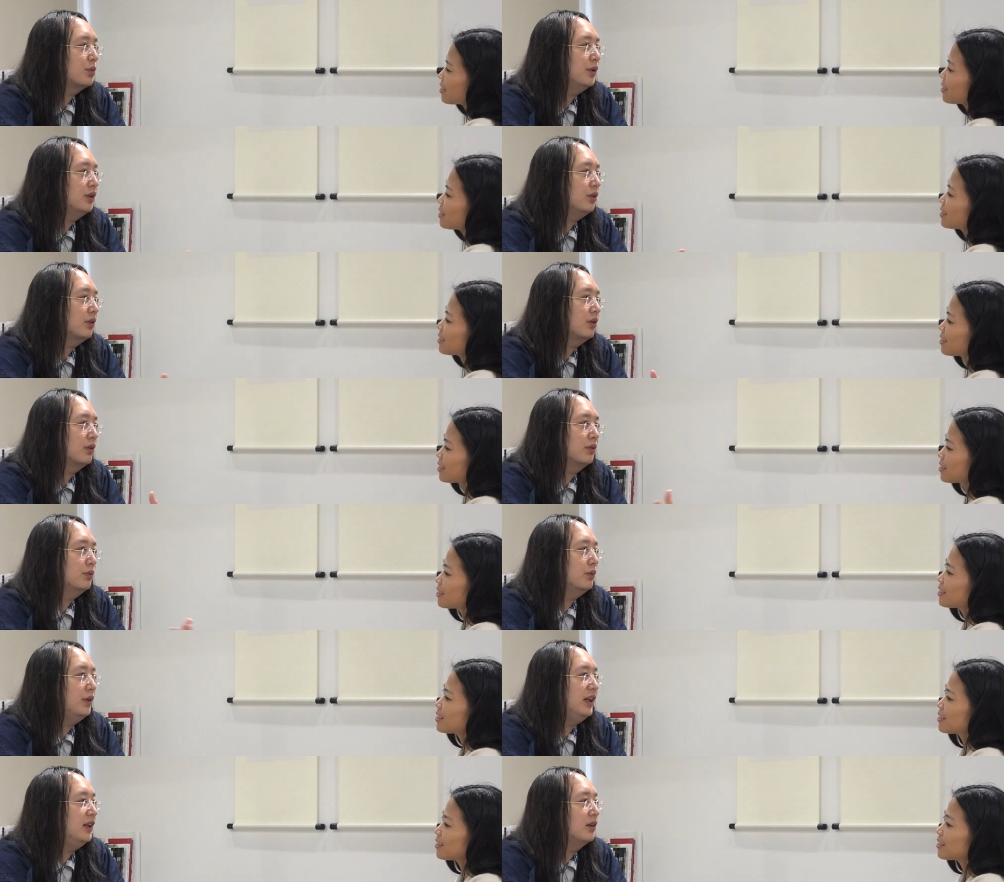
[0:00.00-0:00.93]
Speaker 1: is when you're a
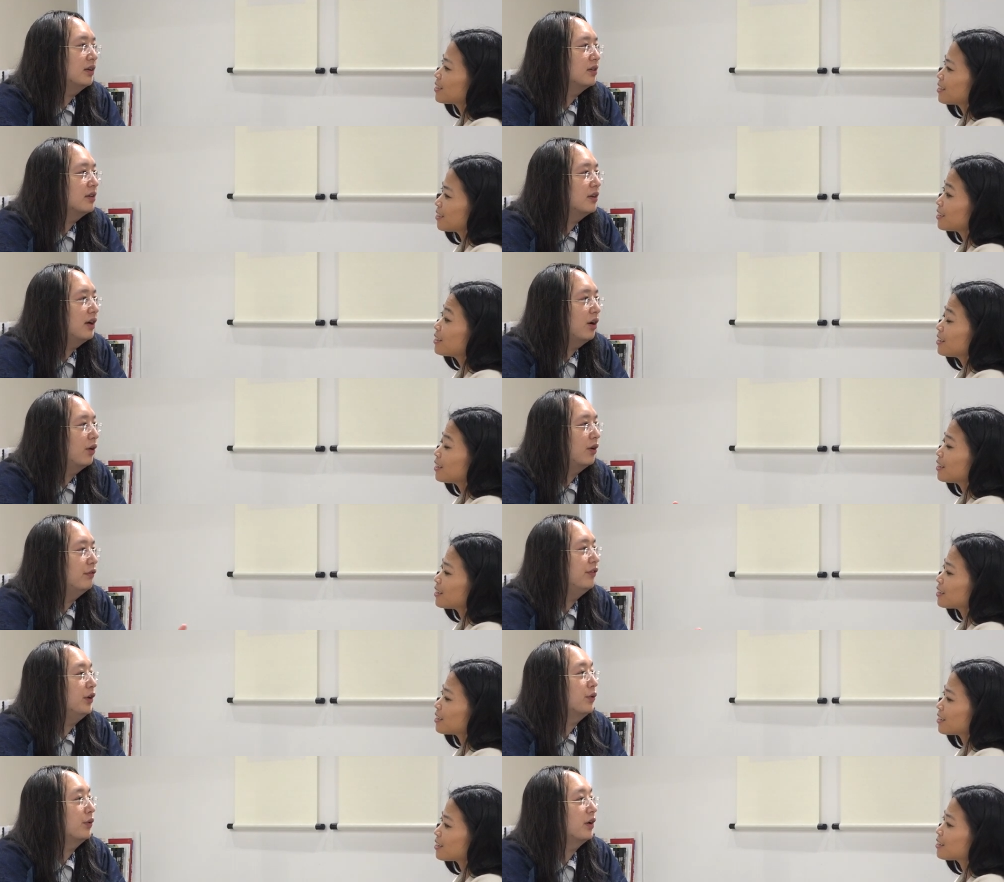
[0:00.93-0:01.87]
reader or yeah.
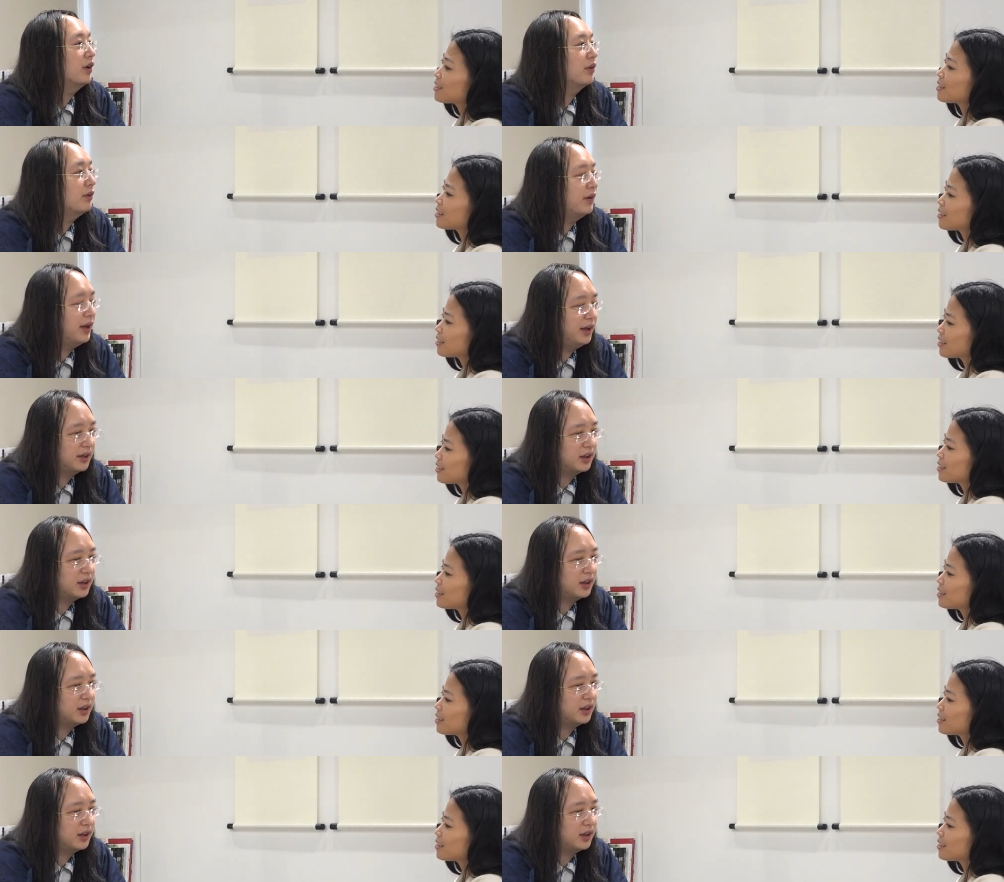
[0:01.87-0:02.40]
viewer, right?